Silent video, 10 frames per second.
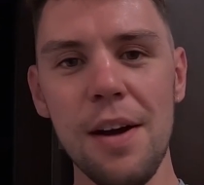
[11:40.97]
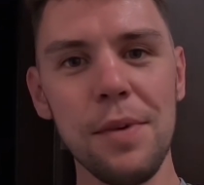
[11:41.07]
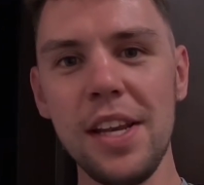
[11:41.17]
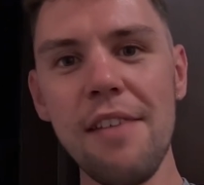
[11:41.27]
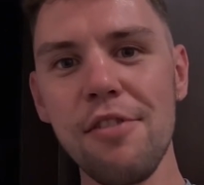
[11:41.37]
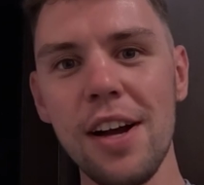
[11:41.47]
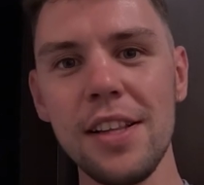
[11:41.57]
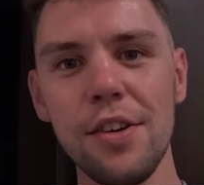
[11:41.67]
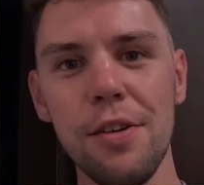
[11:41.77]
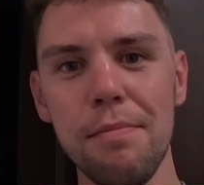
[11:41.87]
and we never
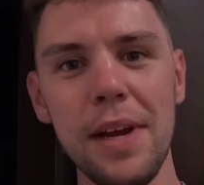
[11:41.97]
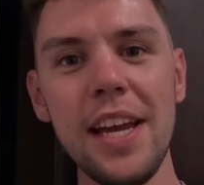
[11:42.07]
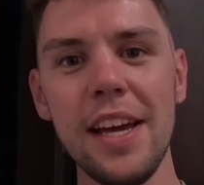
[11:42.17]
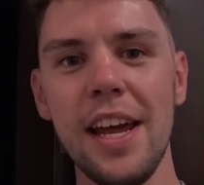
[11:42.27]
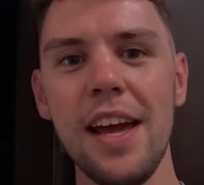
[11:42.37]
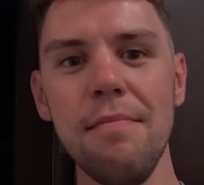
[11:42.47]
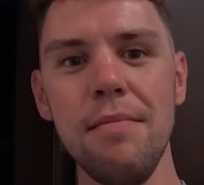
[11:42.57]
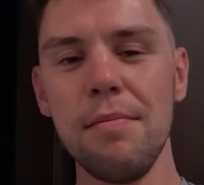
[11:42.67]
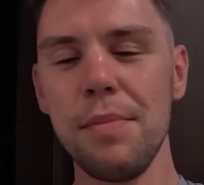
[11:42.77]
ended up meeting him,